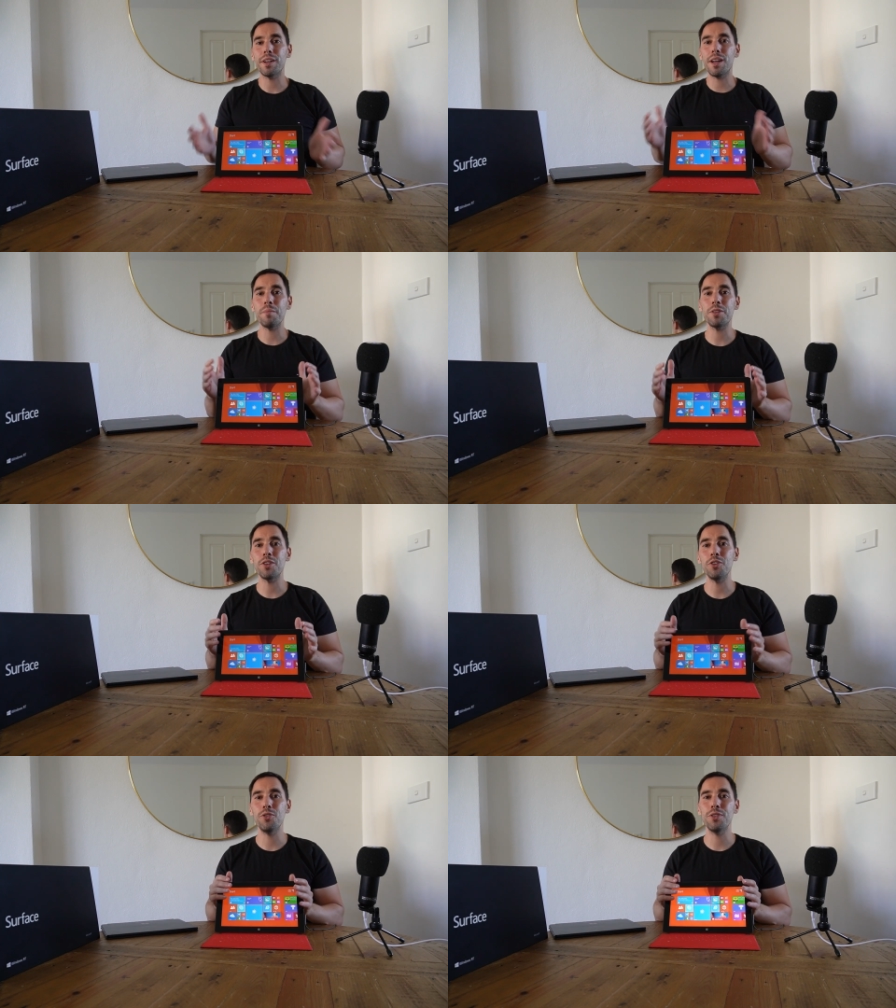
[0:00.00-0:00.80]
it comes
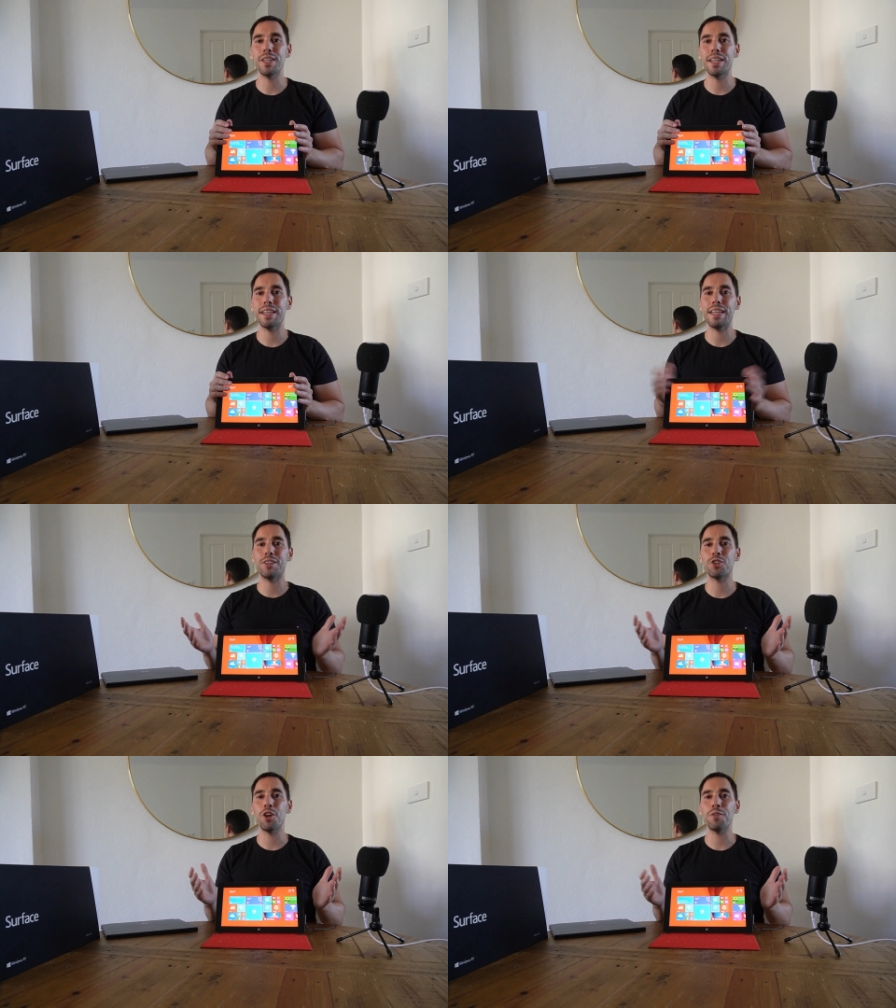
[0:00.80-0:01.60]
to using the
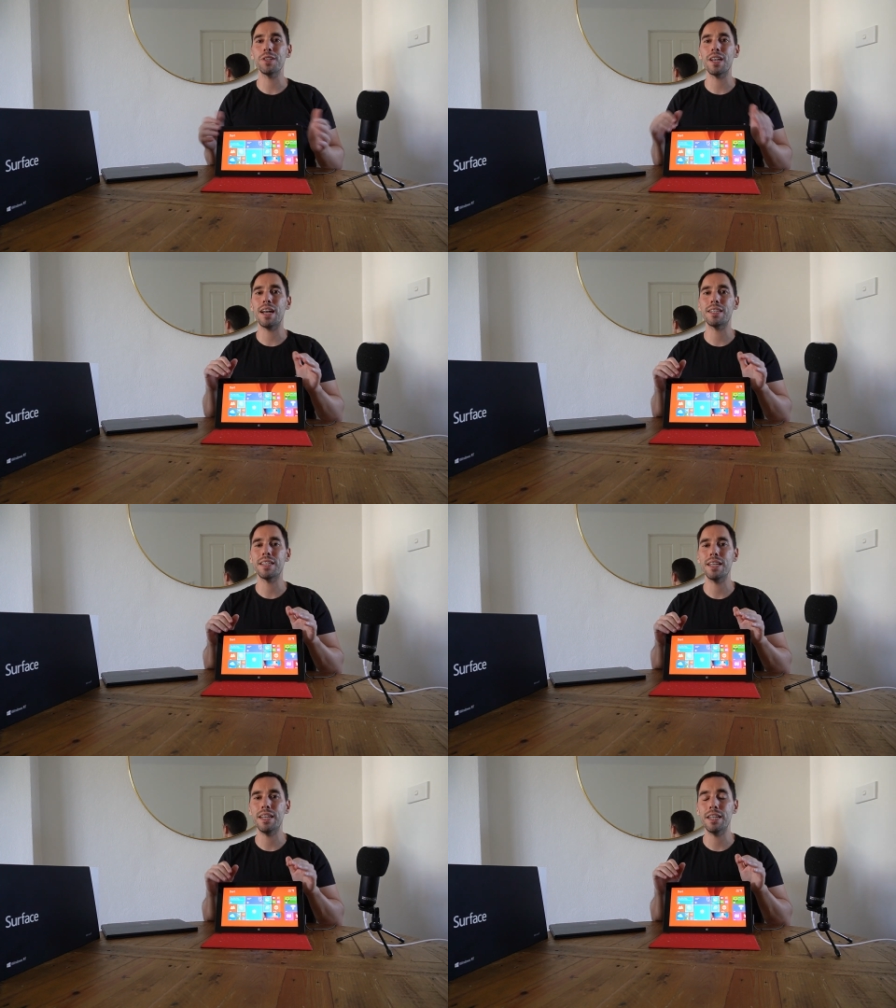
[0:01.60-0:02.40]
Surface RT
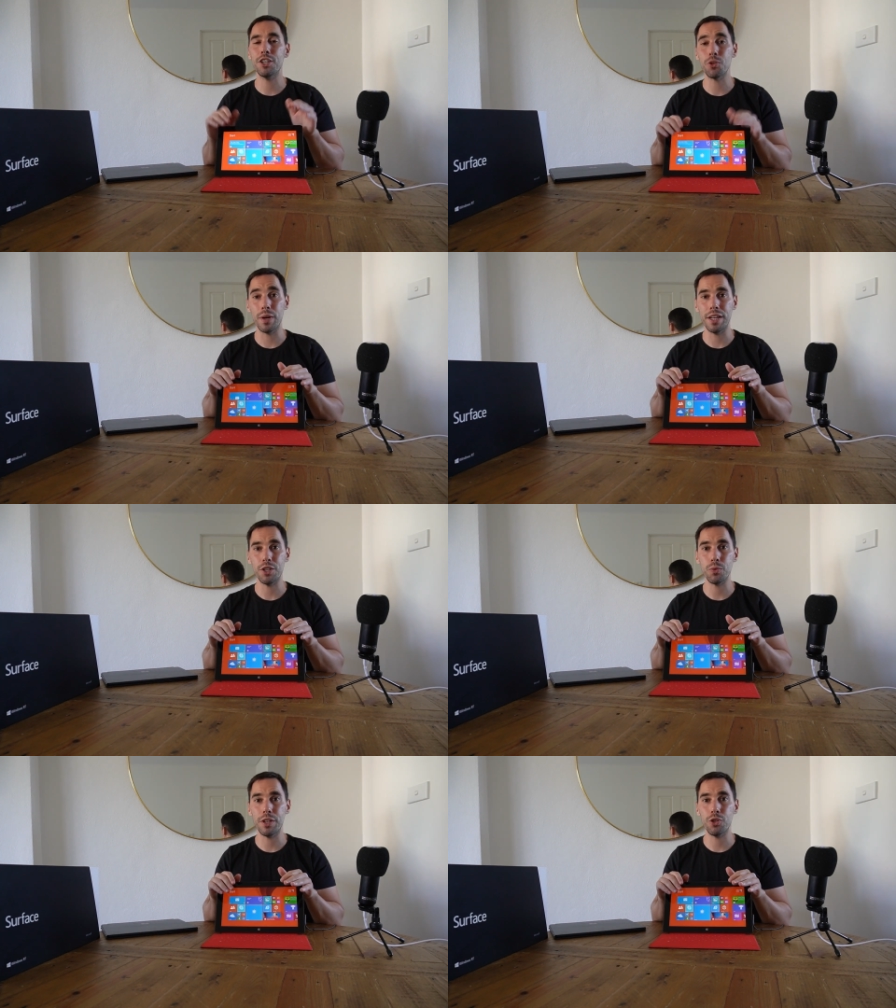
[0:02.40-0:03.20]
in
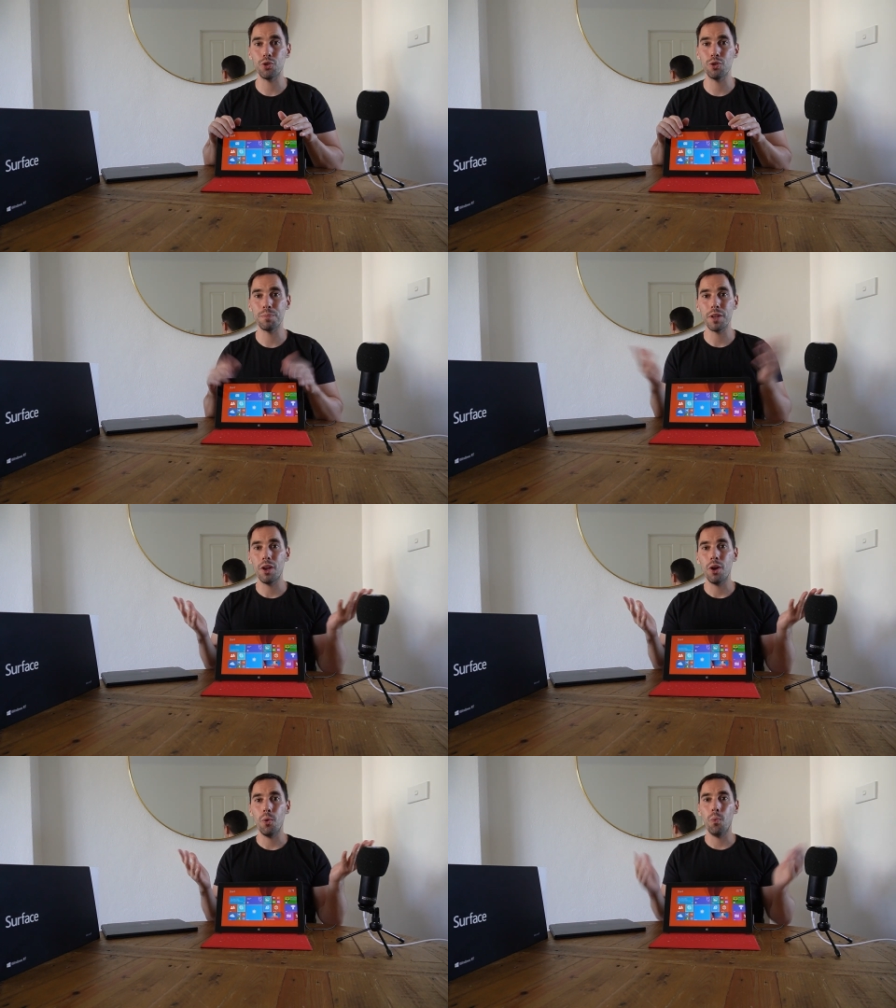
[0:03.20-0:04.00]
2022,
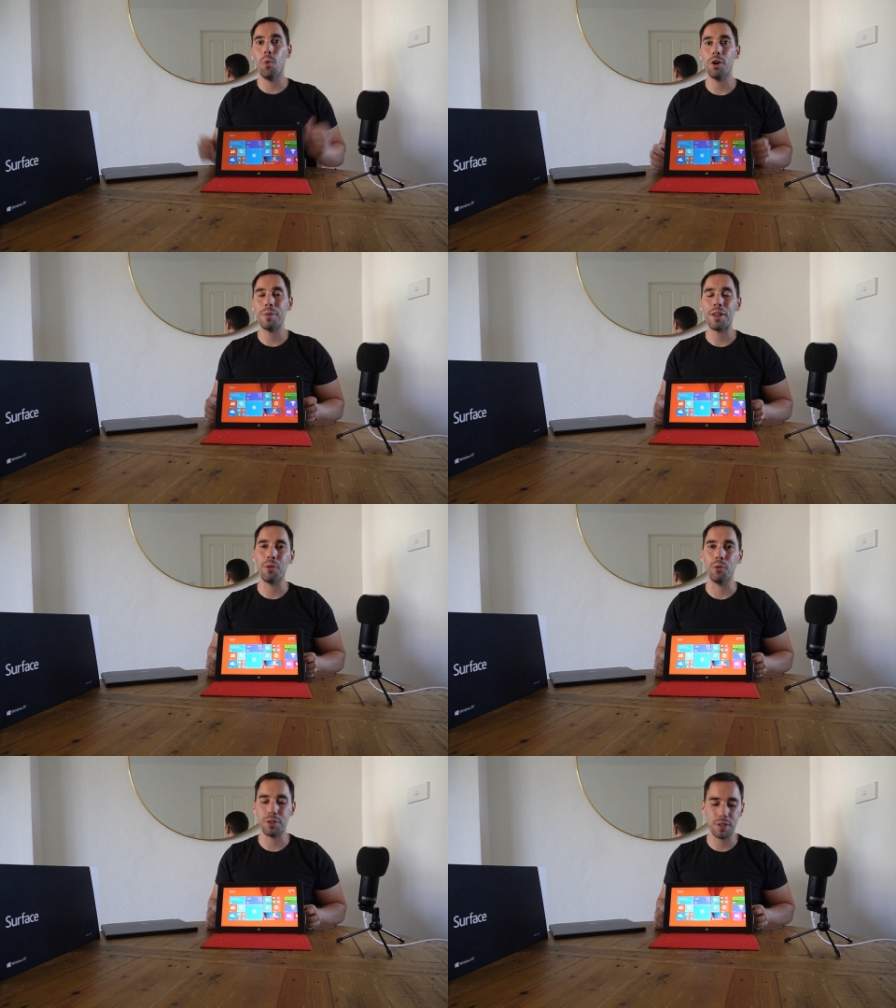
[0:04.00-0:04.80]
what are my
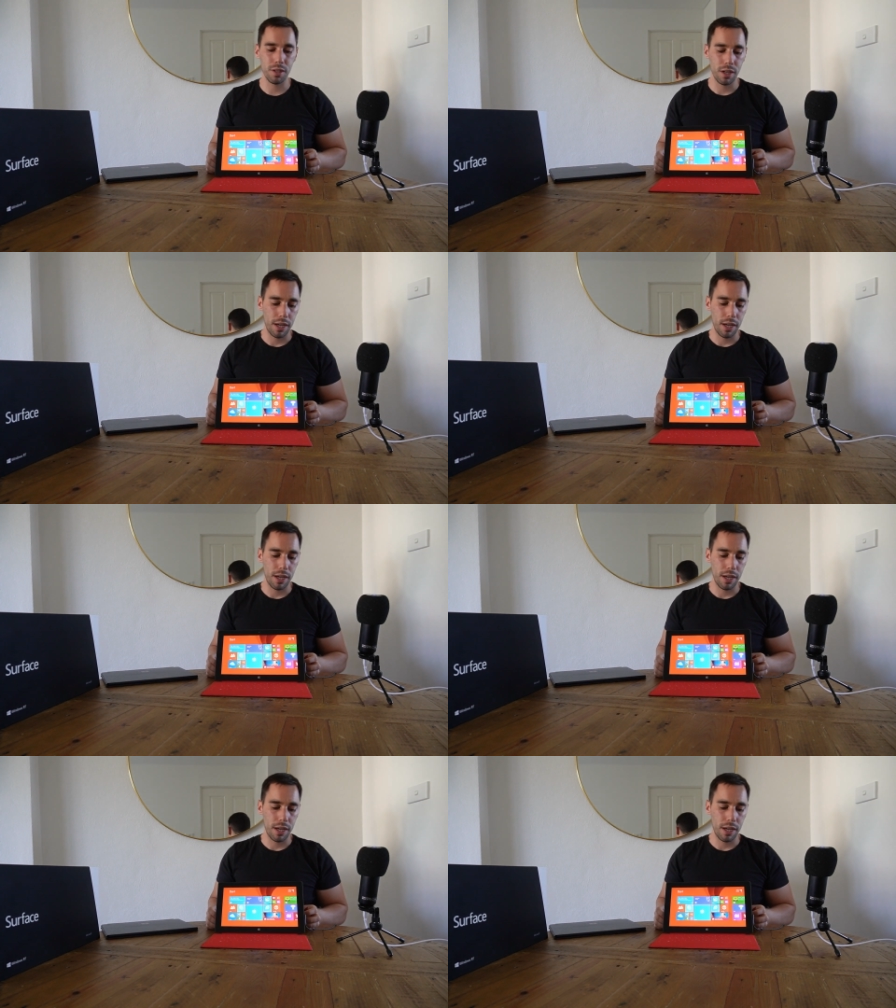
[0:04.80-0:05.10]
thoughts?